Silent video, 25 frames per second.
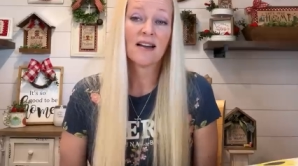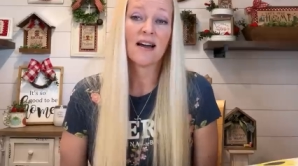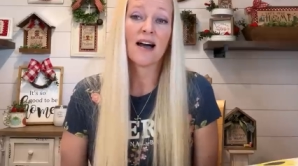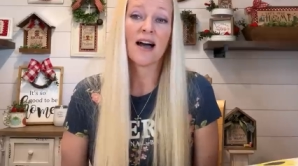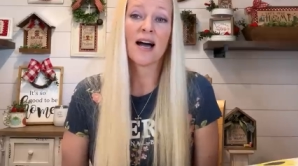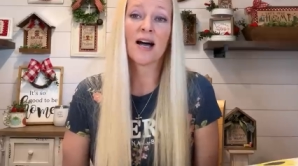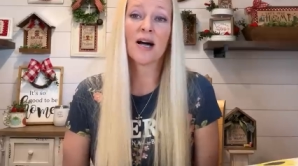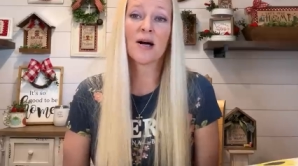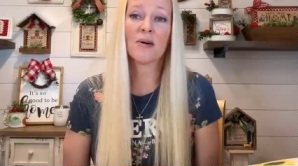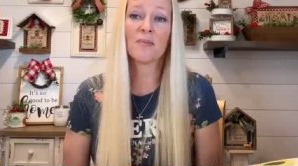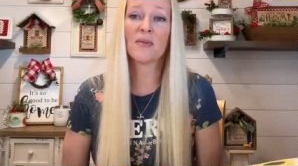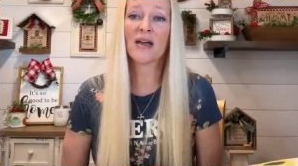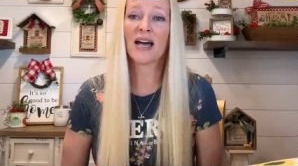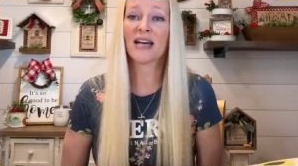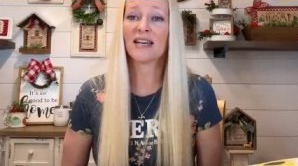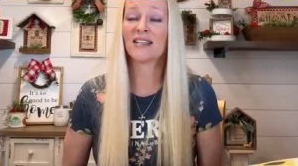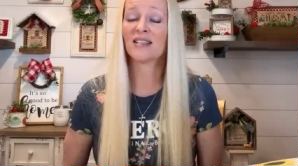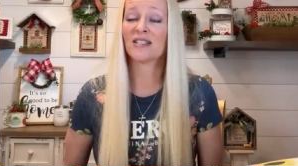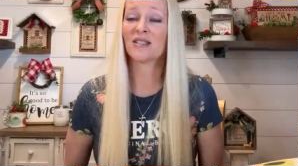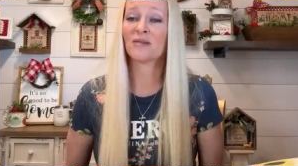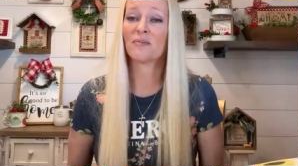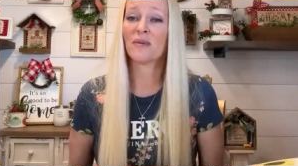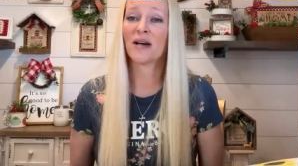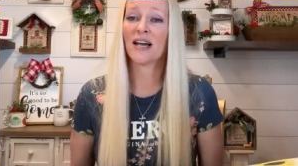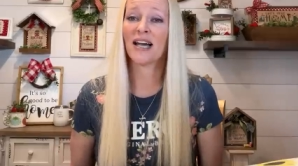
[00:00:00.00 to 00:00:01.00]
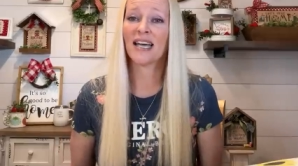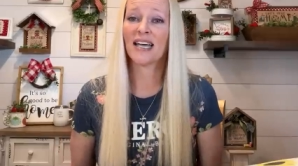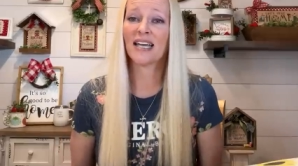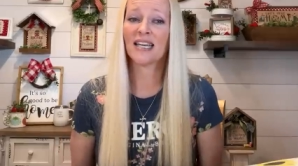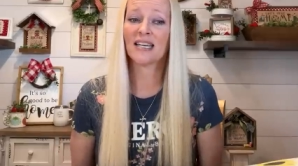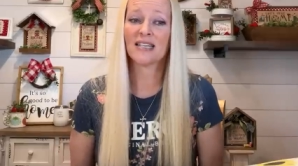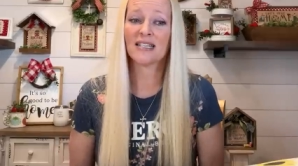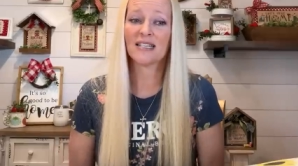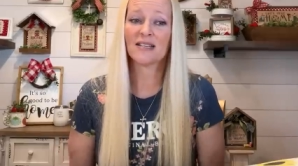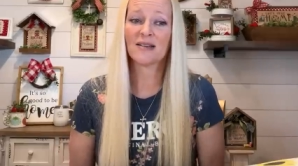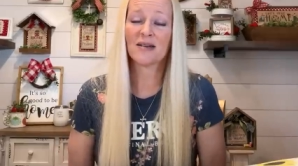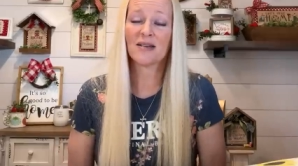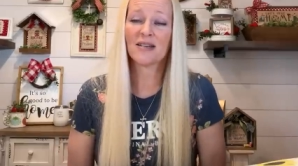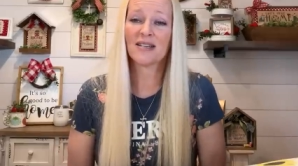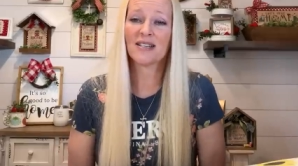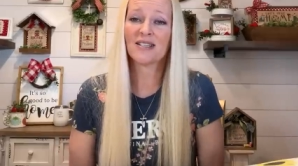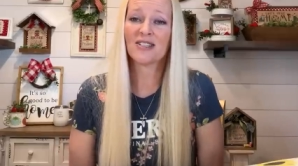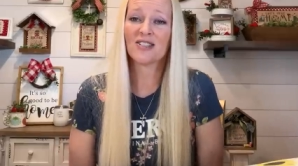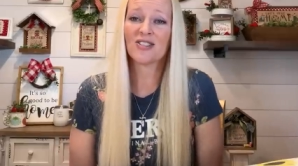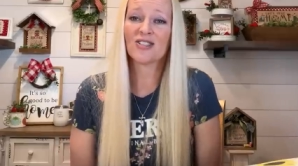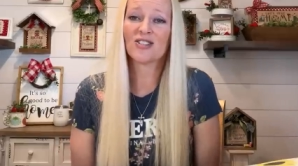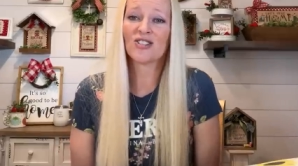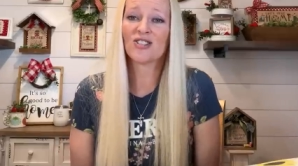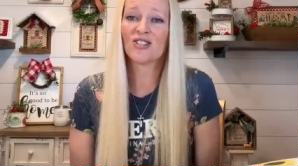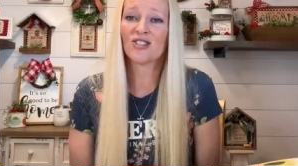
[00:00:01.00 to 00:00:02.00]
Um, that is my
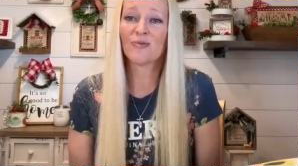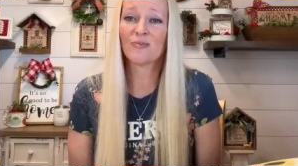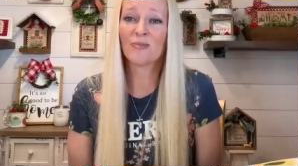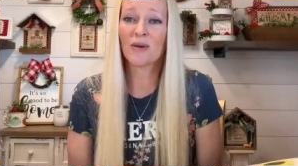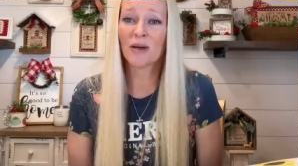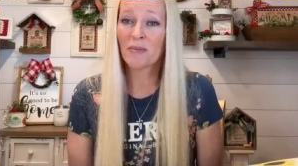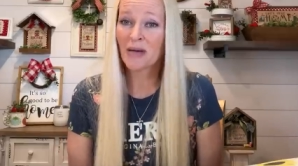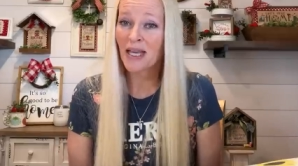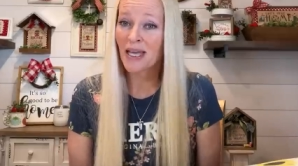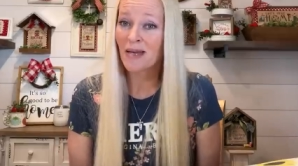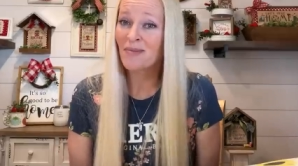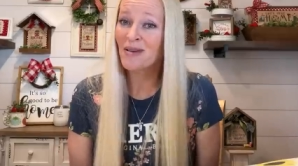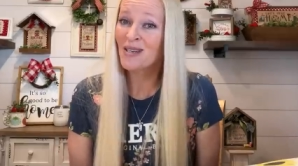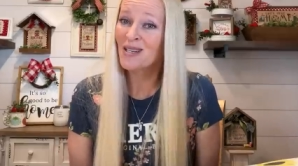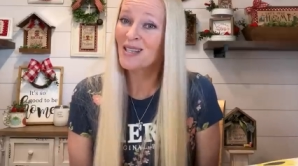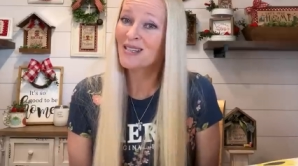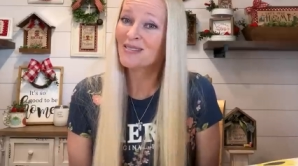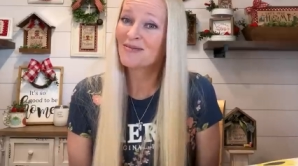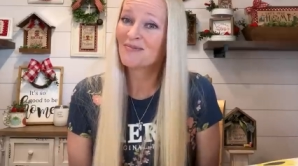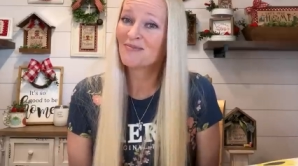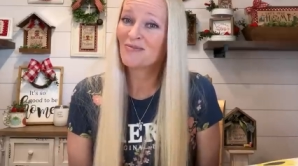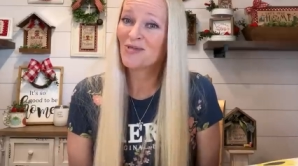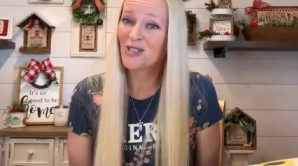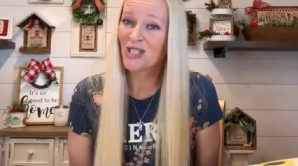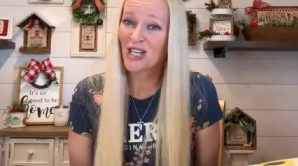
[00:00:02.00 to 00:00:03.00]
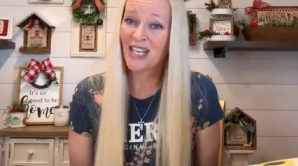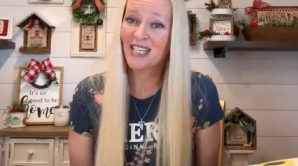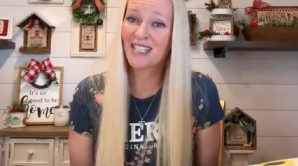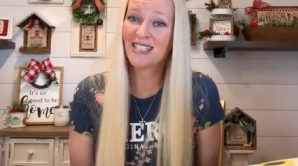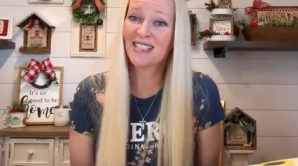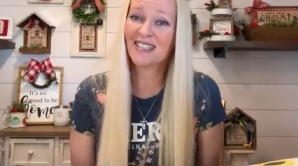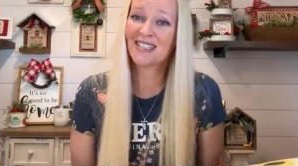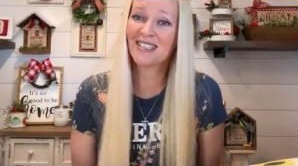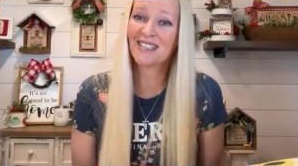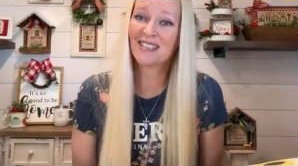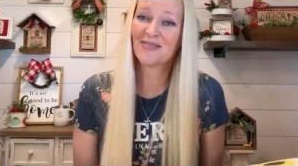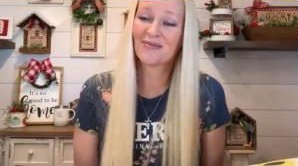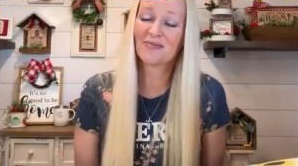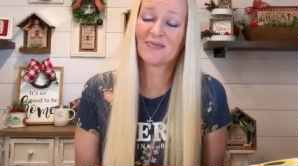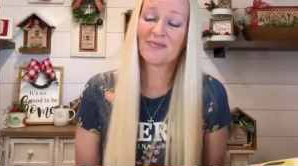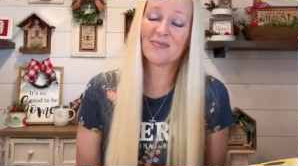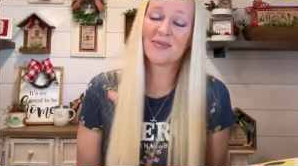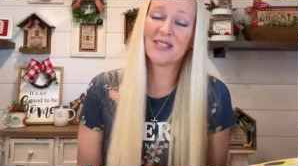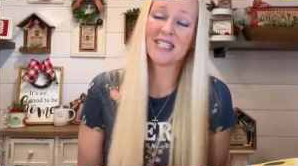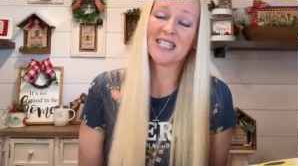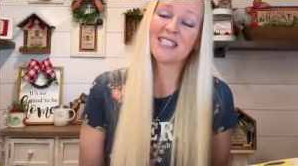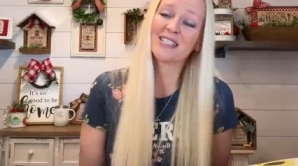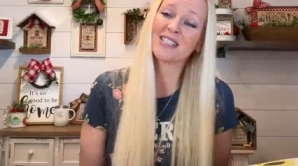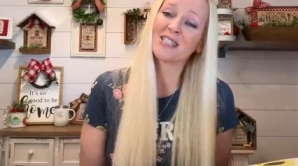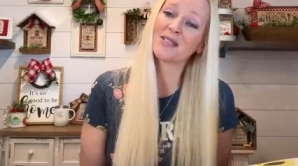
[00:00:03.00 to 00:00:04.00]
my baby, Chase.
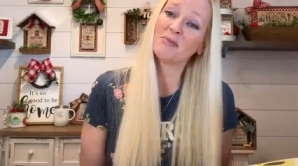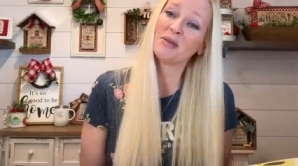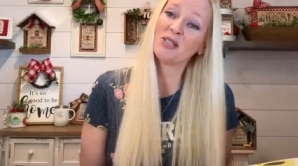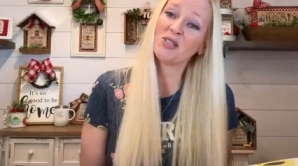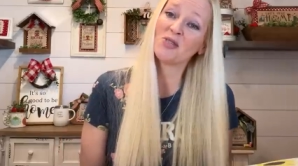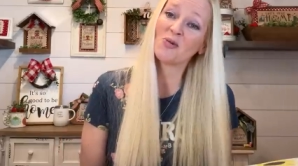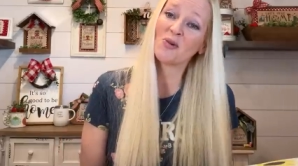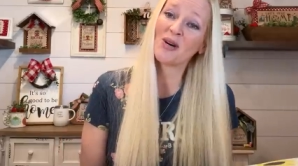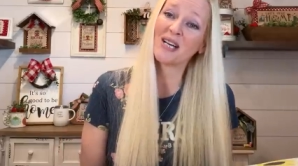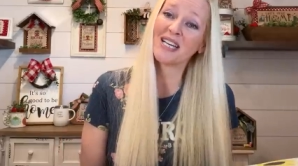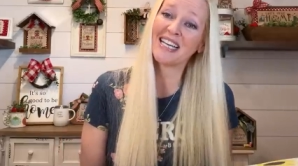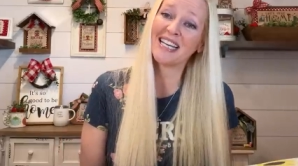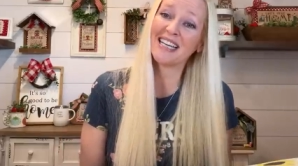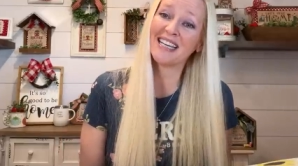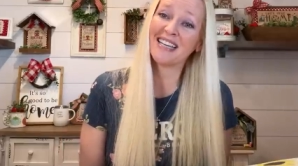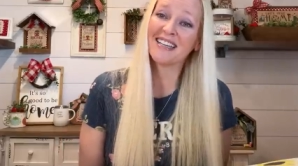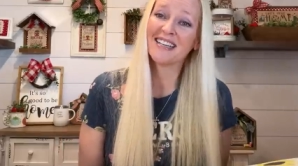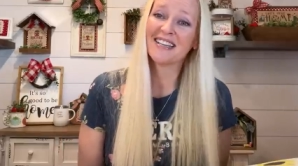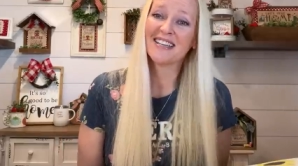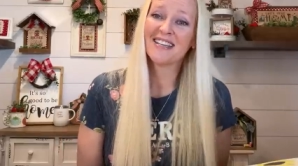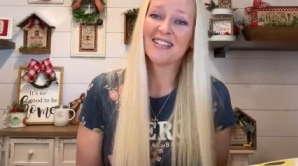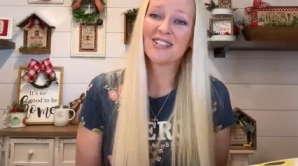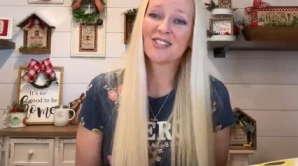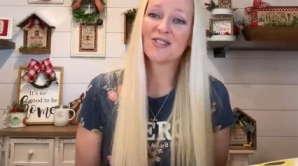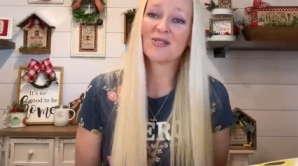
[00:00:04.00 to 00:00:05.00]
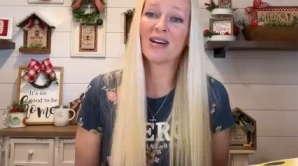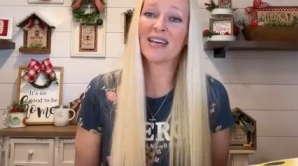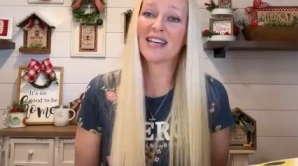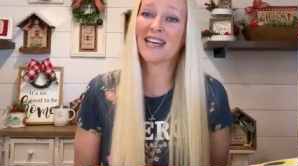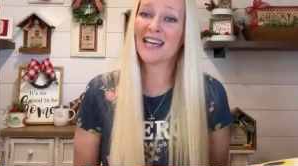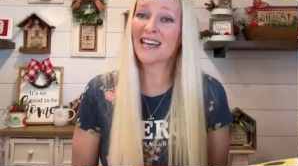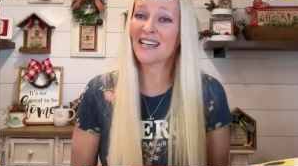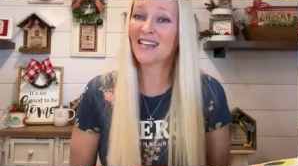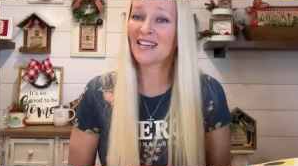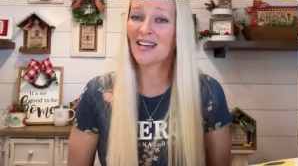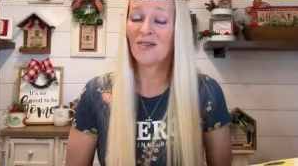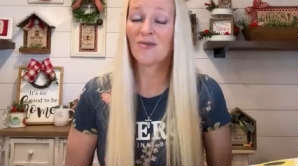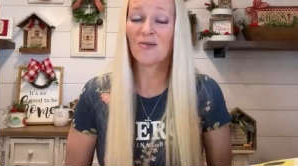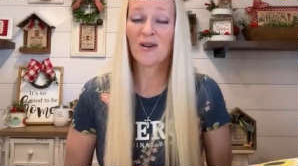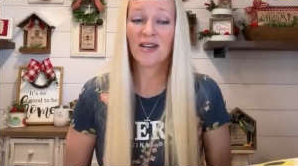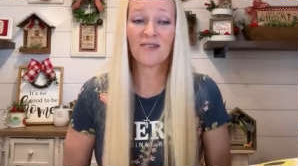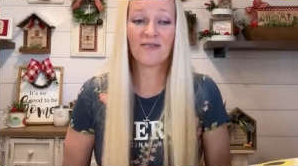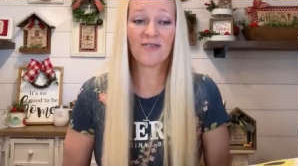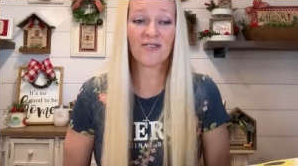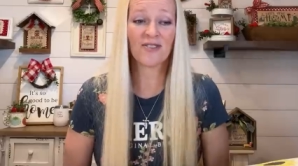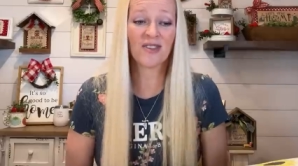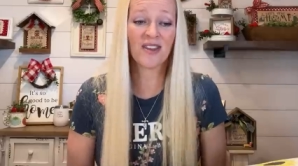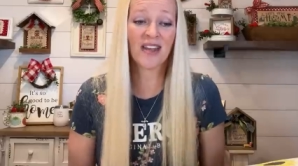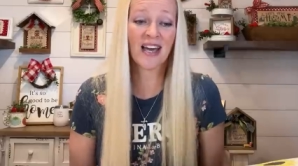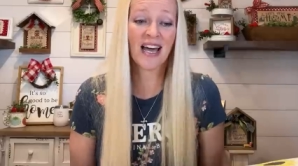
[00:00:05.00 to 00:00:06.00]
He's going to be 20, so I cannot wait
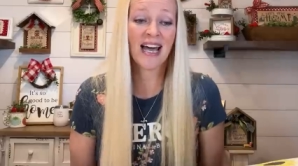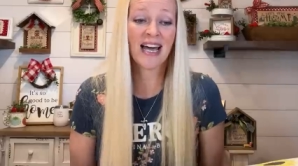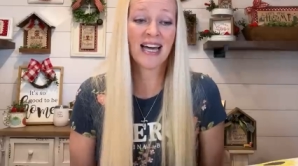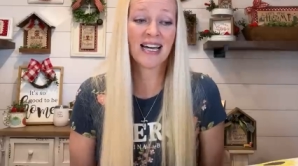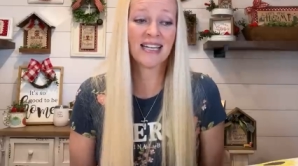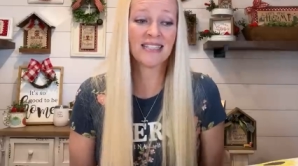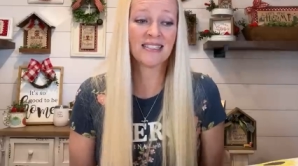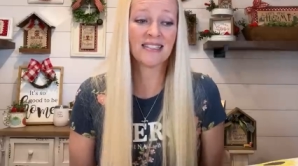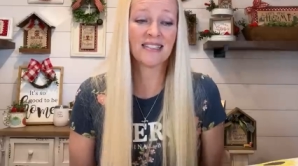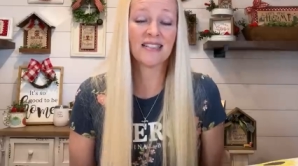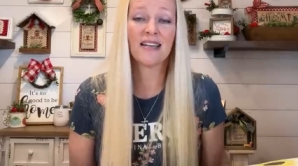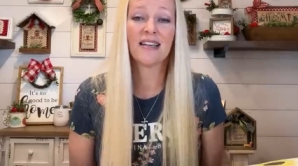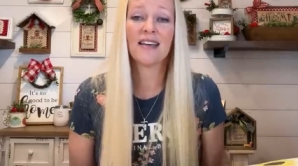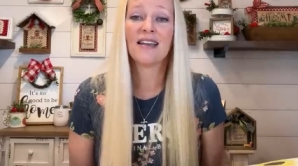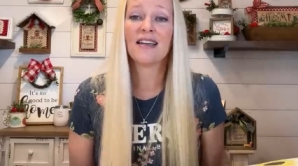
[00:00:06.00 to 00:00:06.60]
for that.